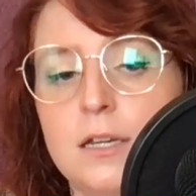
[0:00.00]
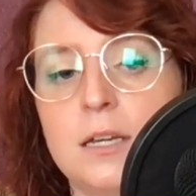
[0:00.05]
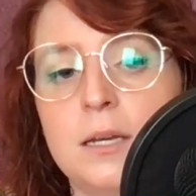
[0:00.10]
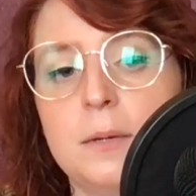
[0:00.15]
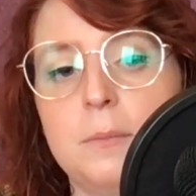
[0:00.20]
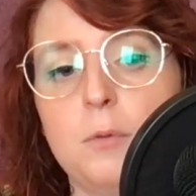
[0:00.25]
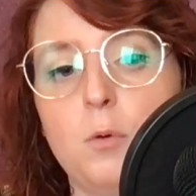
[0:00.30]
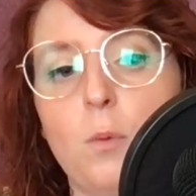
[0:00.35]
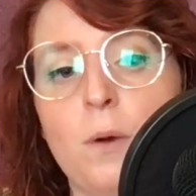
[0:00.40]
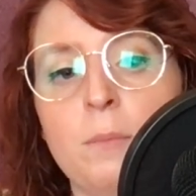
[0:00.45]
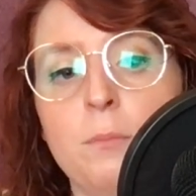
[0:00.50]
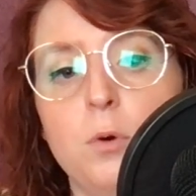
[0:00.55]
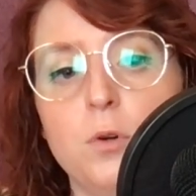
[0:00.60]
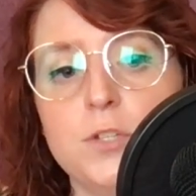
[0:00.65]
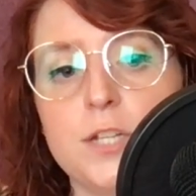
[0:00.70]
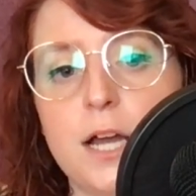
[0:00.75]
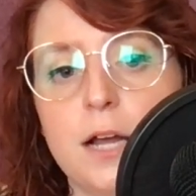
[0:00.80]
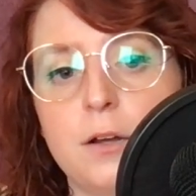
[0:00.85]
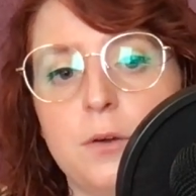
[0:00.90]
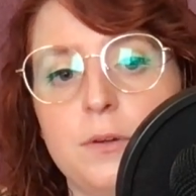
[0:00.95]
But when
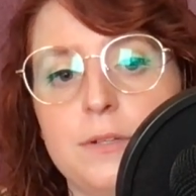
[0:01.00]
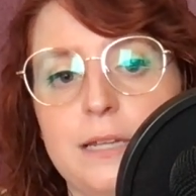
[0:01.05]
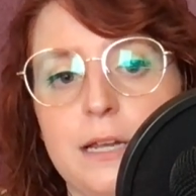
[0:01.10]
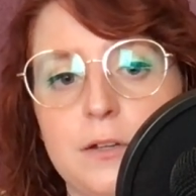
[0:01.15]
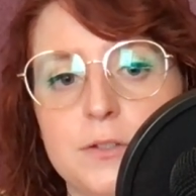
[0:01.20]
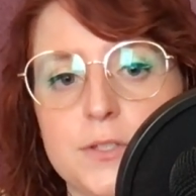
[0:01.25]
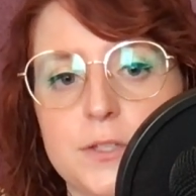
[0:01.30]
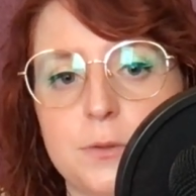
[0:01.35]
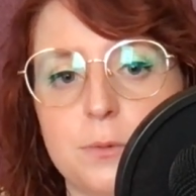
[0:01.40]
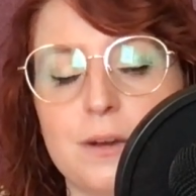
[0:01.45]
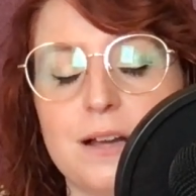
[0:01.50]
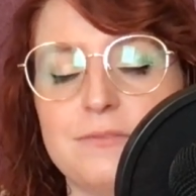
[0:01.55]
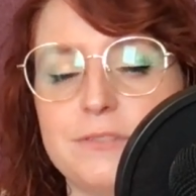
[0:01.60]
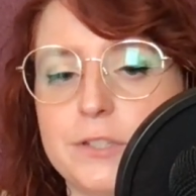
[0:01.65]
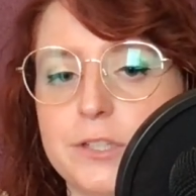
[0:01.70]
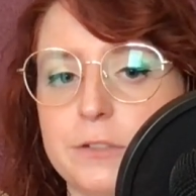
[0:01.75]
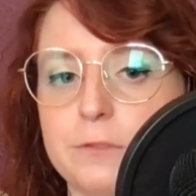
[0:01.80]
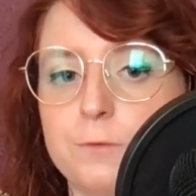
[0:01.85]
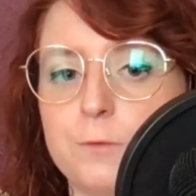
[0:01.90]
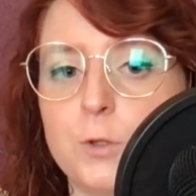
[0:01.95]
Portago and Nelson arrived at
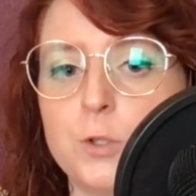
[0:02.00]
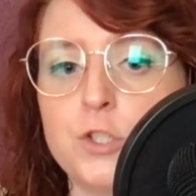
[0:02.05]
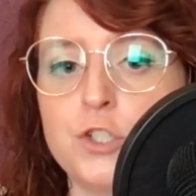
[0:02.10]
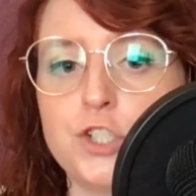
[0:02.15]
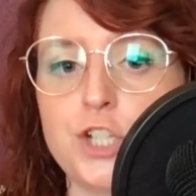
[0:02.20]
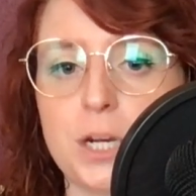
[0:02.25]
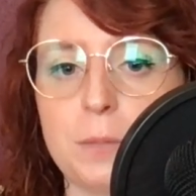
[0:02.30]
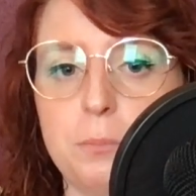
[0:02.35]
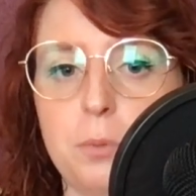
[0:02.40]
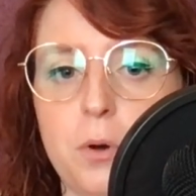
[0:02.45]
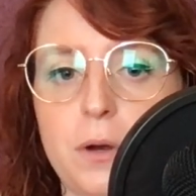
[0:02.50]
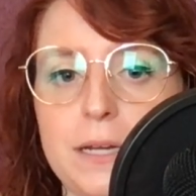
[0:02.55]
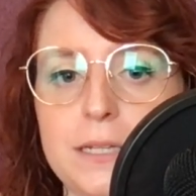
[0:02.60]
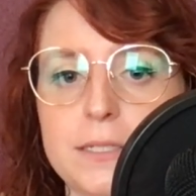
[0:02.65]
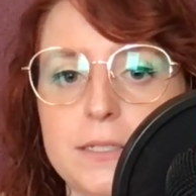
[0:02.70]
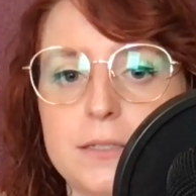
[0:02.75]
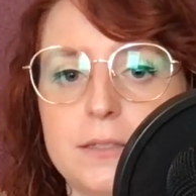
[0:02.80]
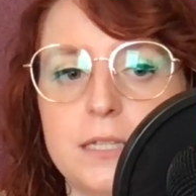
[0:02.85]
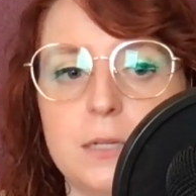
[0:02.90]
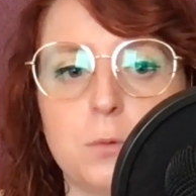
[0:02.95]
their first checkpoint,
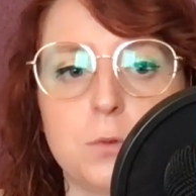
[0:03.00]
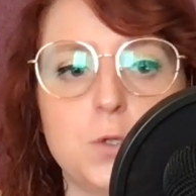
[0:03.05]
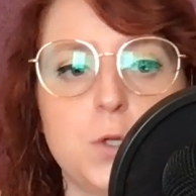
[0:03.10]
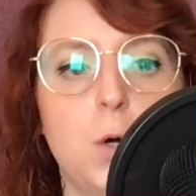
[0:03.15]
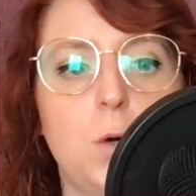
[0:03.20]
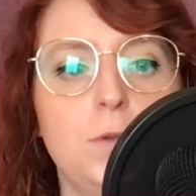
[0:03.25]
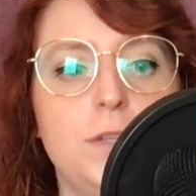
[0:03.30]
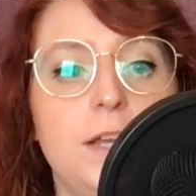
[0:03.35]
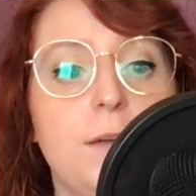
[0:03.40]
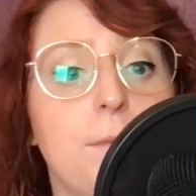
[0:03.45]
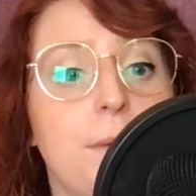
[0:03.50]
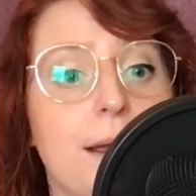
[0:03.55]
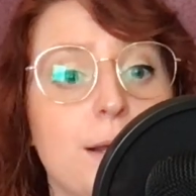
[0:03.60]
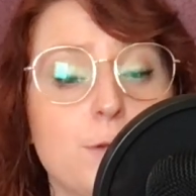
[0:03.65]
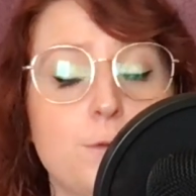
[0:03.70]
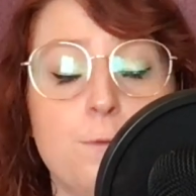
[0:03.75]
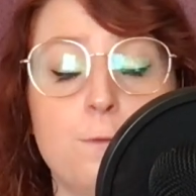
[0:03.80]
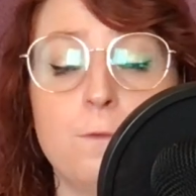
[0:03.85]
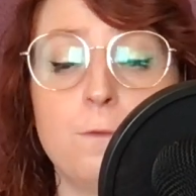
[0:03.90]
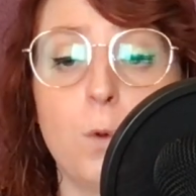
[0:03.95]
they were told they ranked
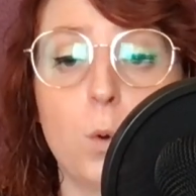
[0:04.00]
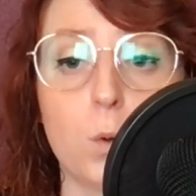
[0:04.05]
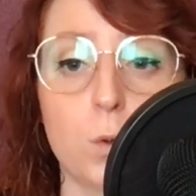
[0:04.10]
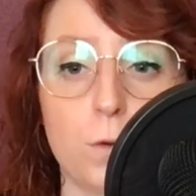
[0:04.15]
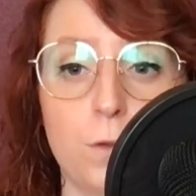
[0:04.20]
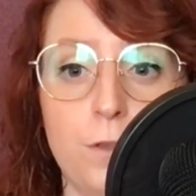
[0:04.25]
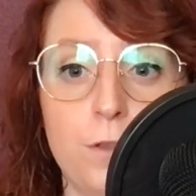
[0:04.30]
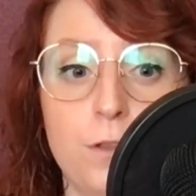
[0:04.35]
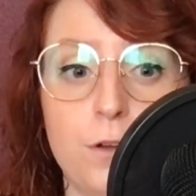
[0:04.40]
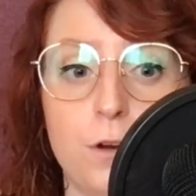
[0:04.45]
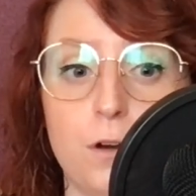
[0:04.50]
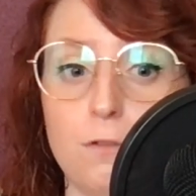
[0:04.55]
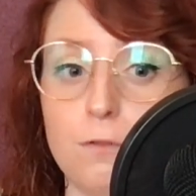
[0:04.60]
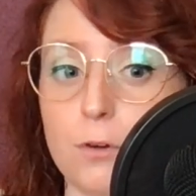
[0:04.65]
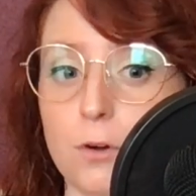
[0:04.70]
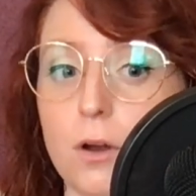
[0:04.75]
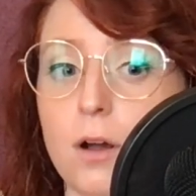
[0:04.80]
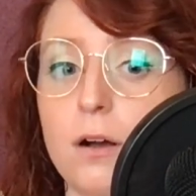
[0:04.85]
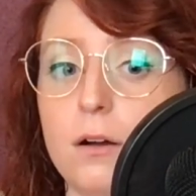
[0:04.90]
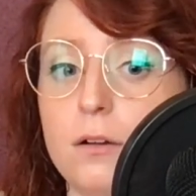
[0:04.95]
4th
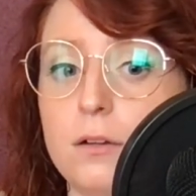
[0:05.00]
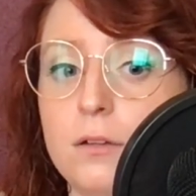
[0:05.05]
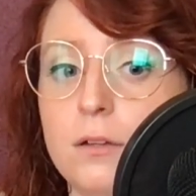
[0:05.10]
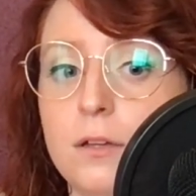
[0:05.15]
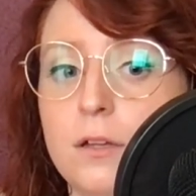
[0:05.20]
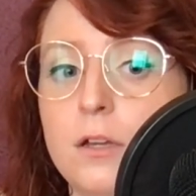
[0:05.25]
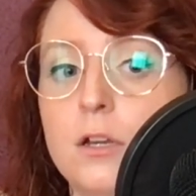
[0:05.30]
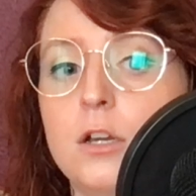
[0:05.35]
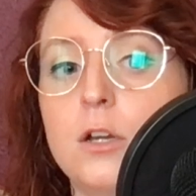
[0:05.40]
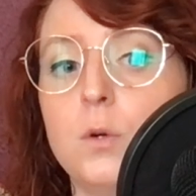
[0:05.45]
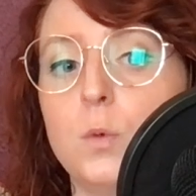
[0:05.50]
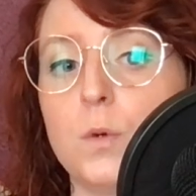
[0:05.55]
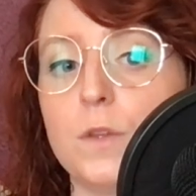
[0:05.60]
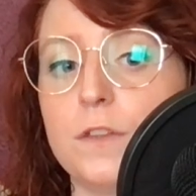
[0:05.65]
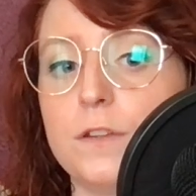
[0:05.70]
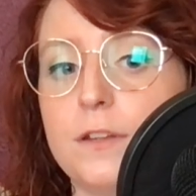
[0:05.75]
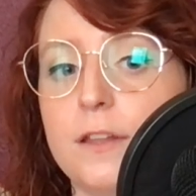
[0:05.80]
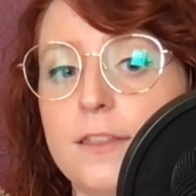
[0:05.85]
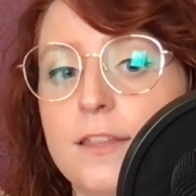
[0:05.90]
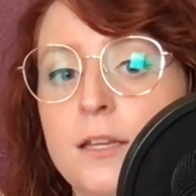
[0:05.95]
overall, with
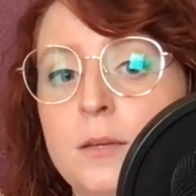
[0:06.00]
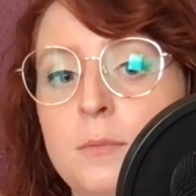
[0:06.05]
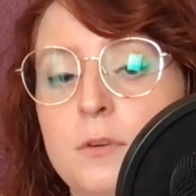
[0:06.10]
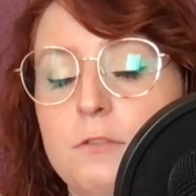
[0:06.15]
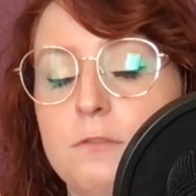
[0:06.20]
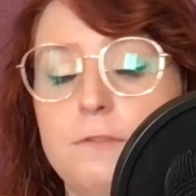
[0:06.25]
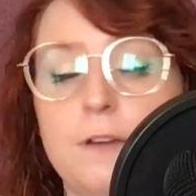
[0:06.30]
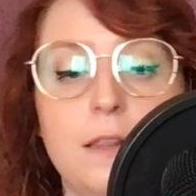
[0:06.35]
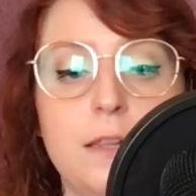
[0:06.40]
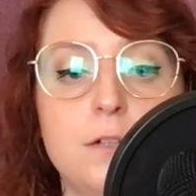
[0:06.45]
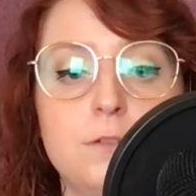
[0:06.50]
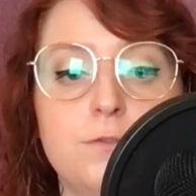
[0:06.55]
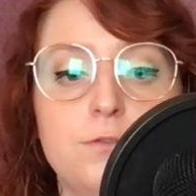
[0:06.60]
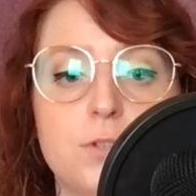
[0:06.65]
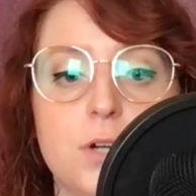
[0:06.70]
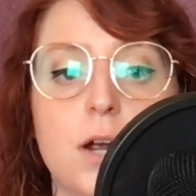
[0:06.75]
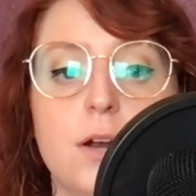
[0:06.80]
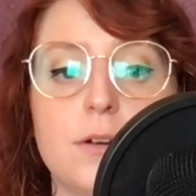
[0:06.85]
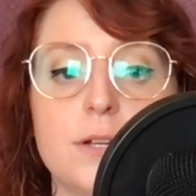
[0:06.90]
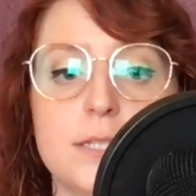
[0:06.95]
nothing but fellow
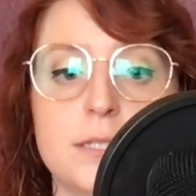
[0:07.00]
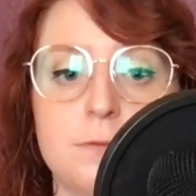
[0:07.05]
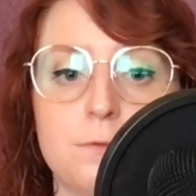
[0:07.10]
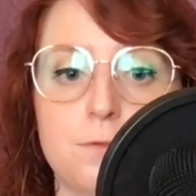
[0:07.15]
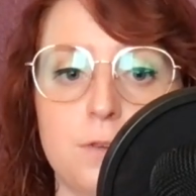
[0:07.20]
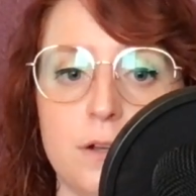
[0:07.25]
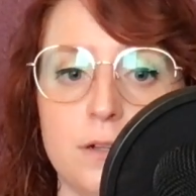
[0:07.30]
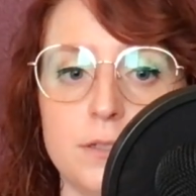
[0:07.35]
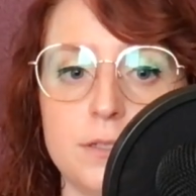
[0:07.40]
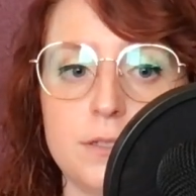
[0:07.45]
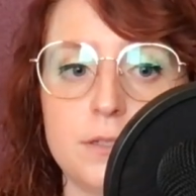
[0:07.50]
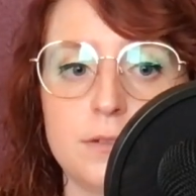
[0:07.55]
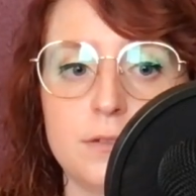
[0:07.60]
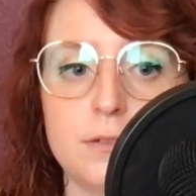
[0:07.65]
Ferraris in front.